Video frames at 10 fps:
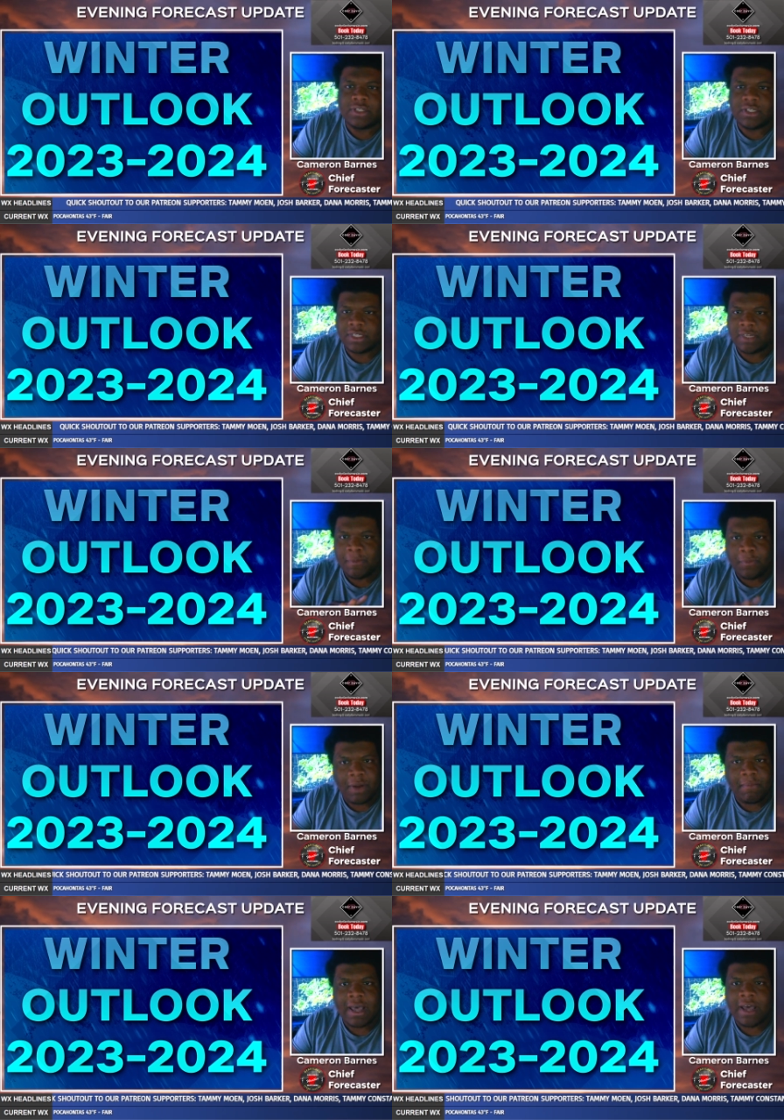So it's going to be pretty
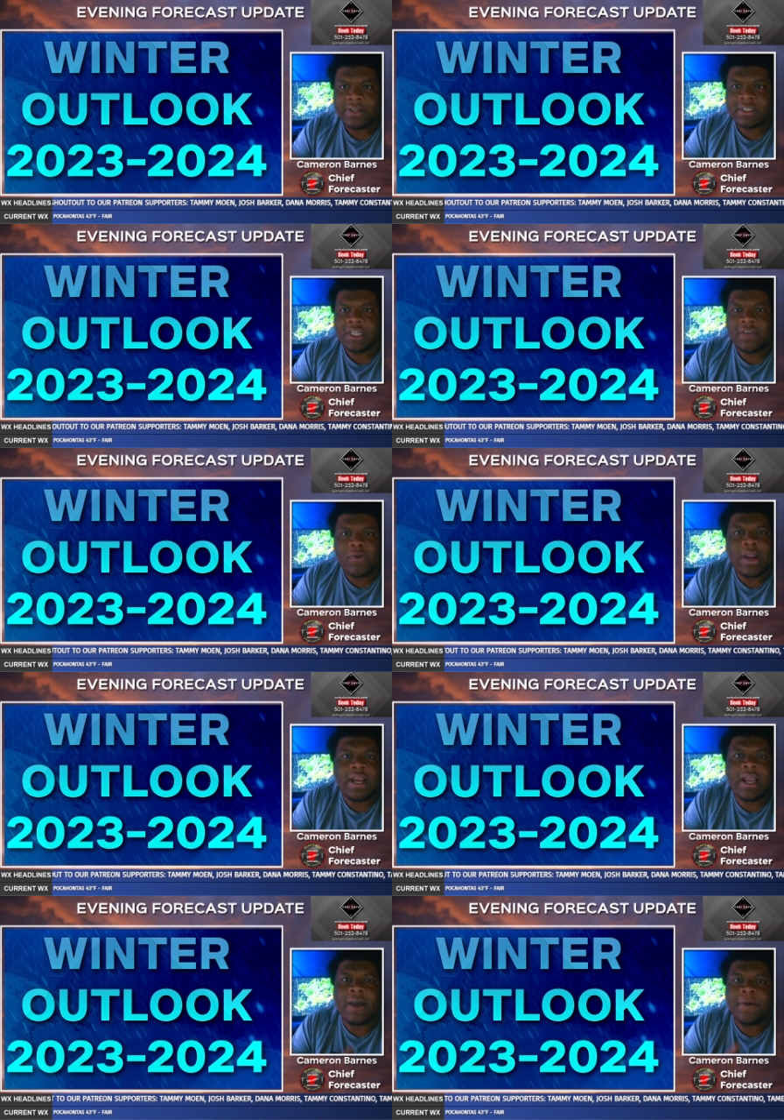mild and stuff right
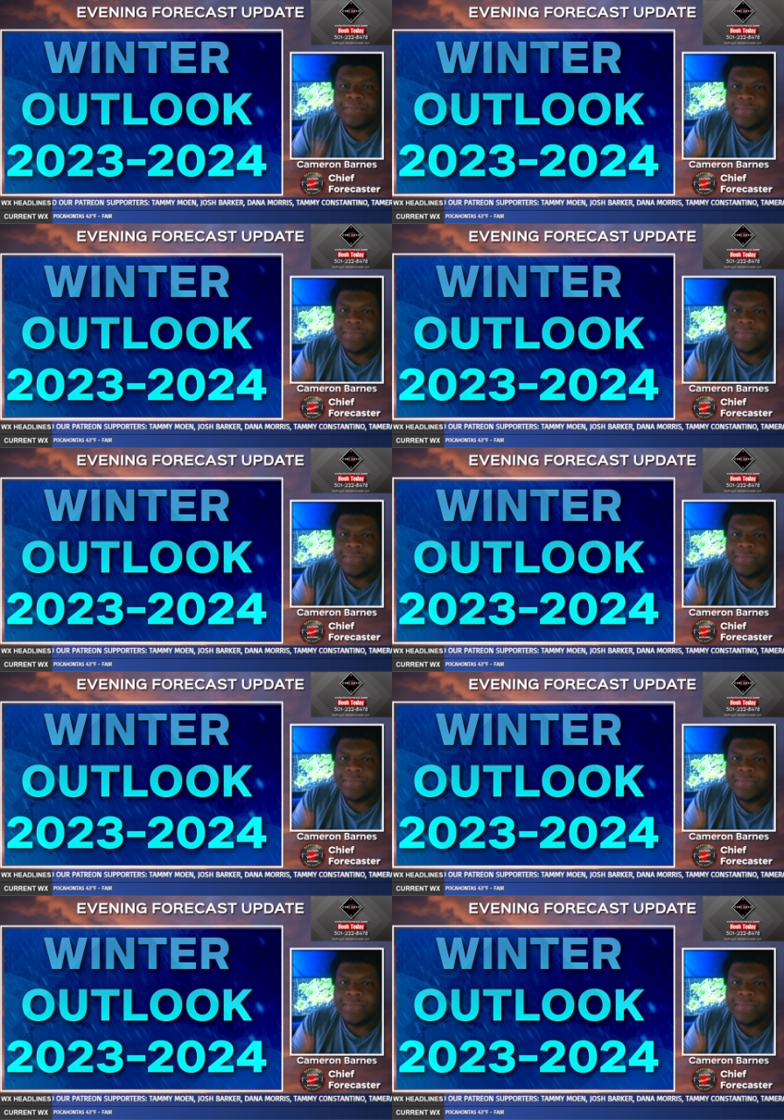now.